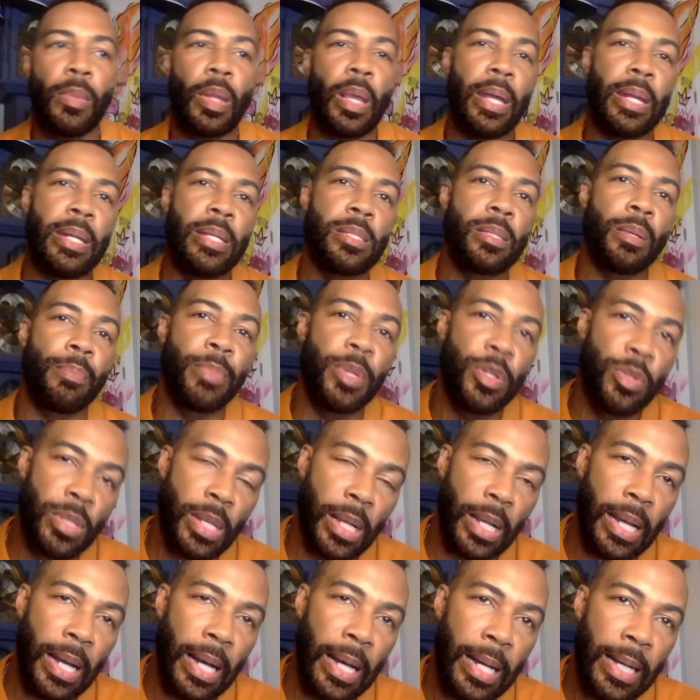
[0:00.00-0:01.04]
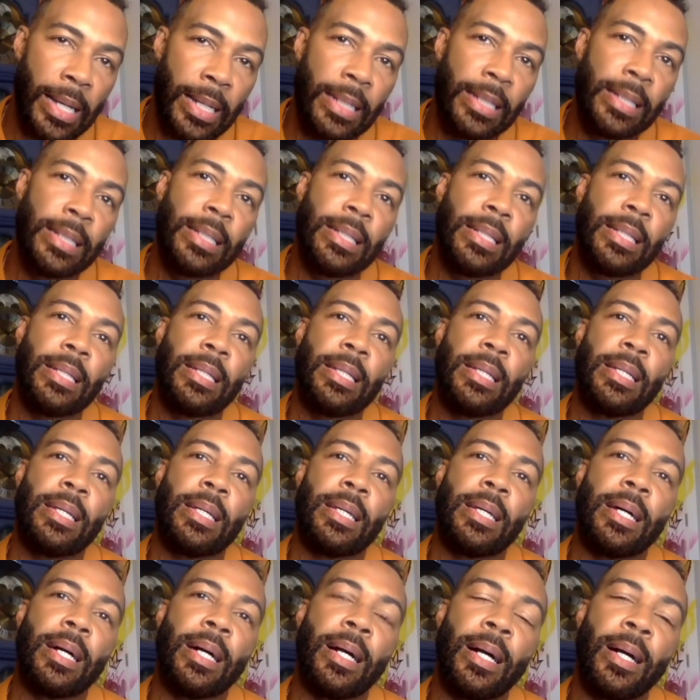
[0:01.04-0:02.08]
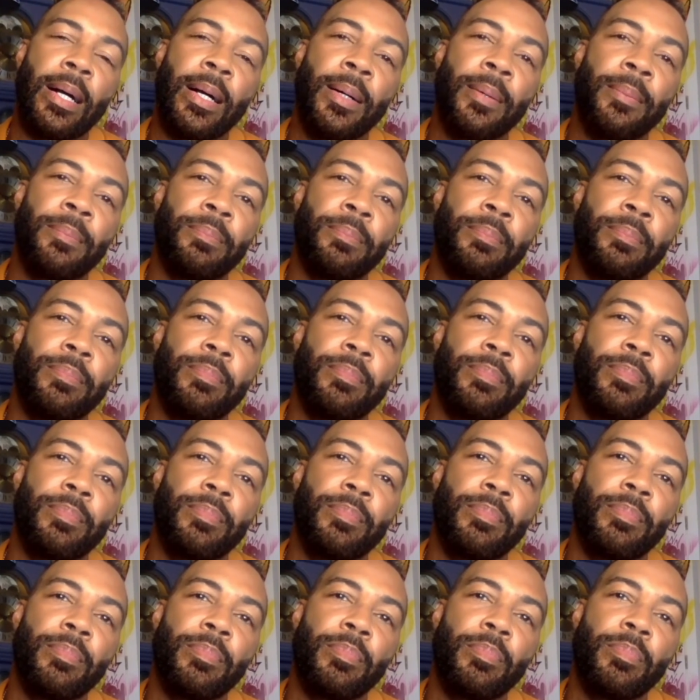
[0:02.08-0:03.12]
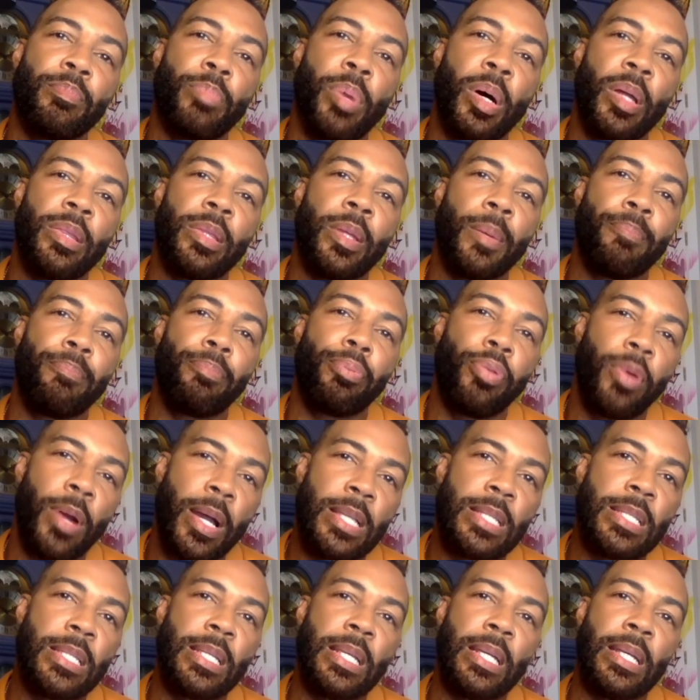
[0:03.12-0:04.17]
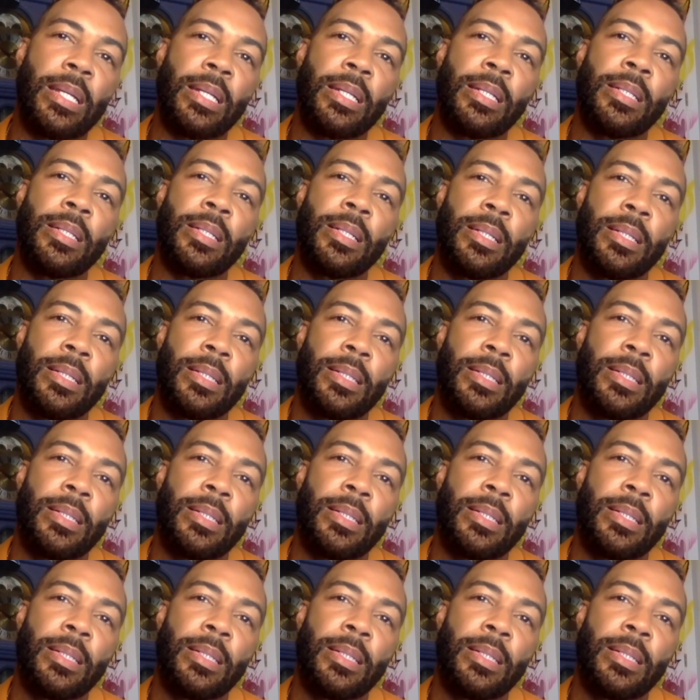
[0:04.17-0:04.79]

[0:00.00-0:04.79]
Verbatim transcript: and he's a music guy. Um, but the pressing,